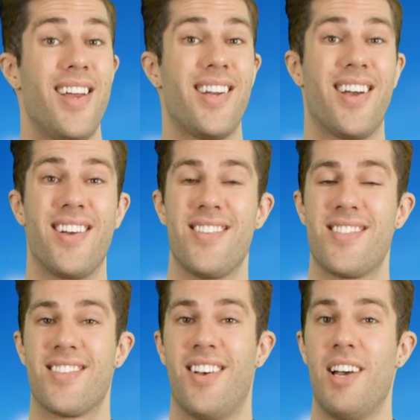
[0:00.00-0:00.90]
Hey guys,
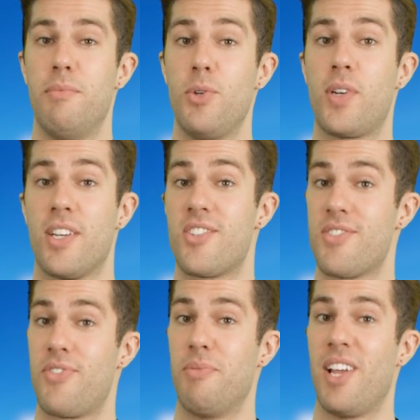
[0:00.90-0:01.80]
I'm
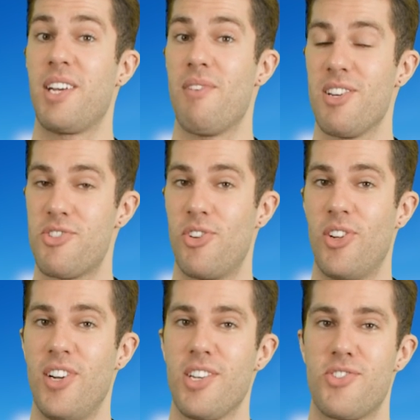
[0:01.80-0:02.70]
Lucas from Langmaster
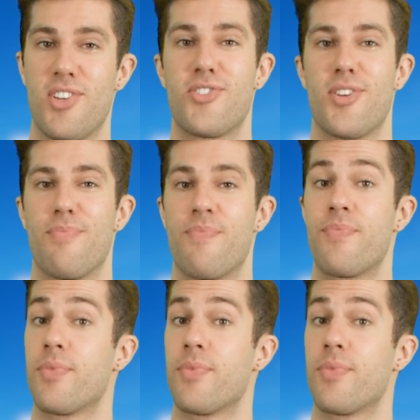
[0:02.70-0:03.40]
Learning System.